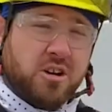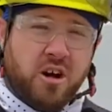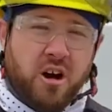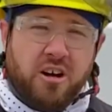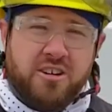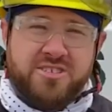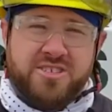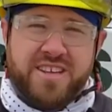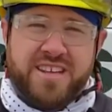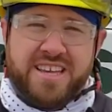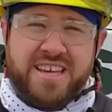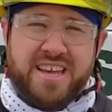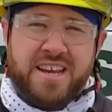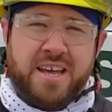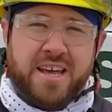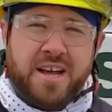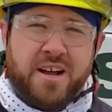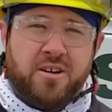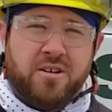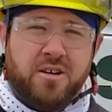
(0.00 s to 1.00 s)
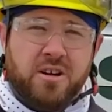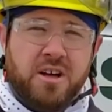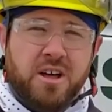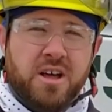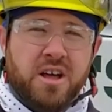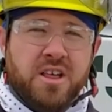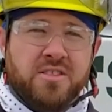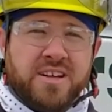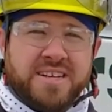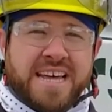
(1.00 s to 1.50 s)
our sling kit here.
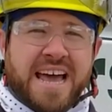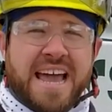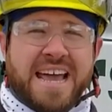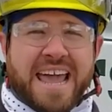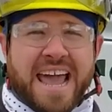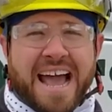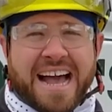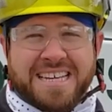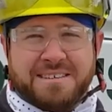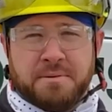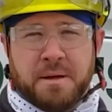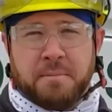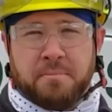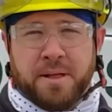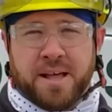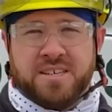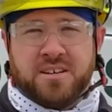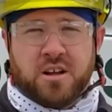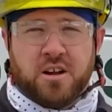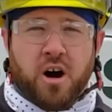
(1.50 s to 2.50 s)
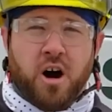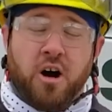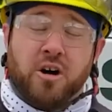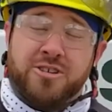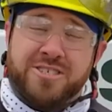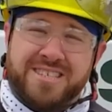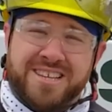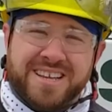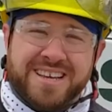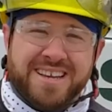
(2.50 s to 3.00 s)
The tag has to be in place on all
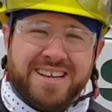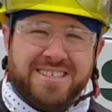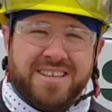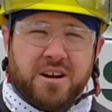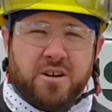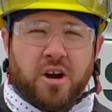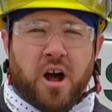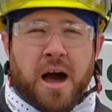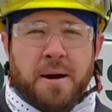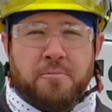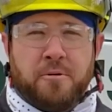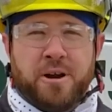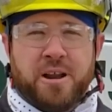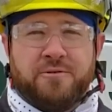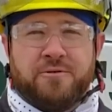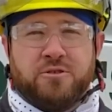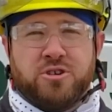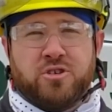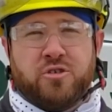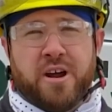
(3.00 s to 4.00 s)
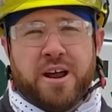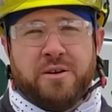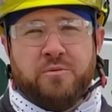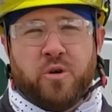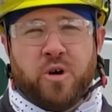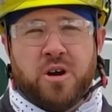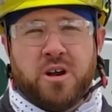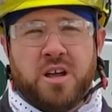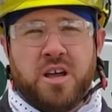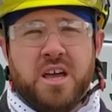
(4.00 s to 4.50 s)
slings that are operating for crane
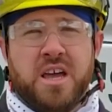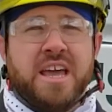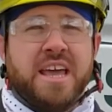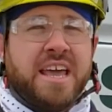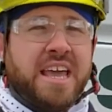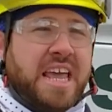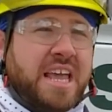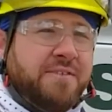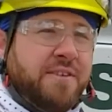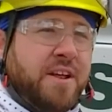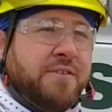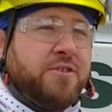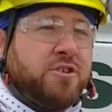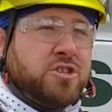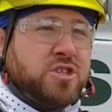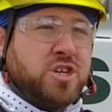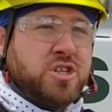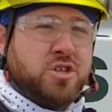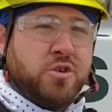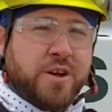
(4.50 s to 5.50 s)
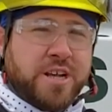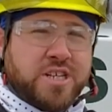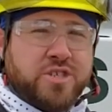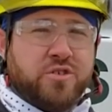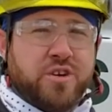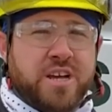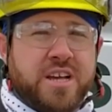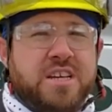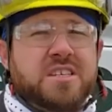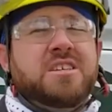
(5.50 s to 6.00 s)
work. Even if you're just doing
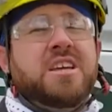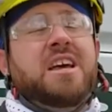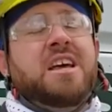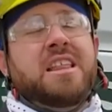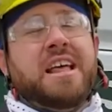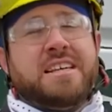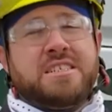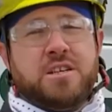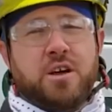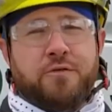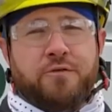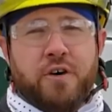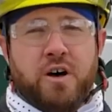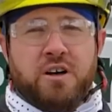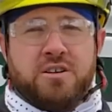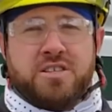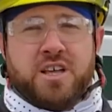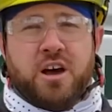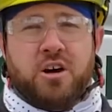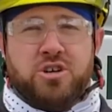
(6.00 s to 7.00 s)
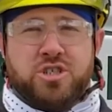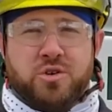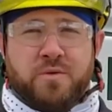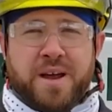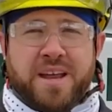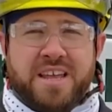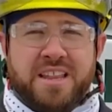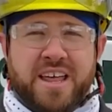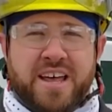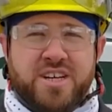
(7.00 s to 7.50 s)
trees, that still follows the OSHA
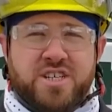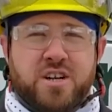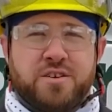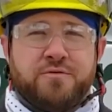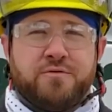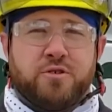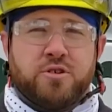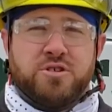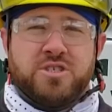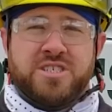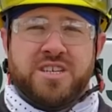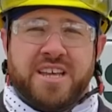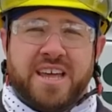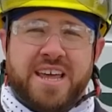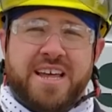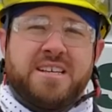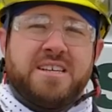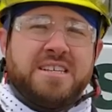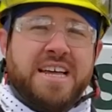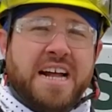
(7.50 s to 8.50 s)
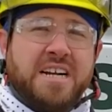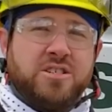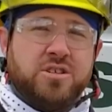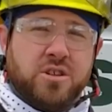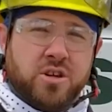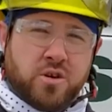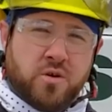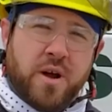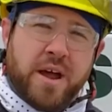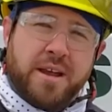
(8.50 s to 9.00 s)
regulation for slings attached to the
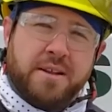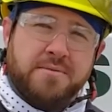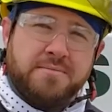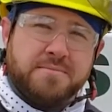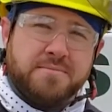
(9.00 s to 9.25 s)
crane.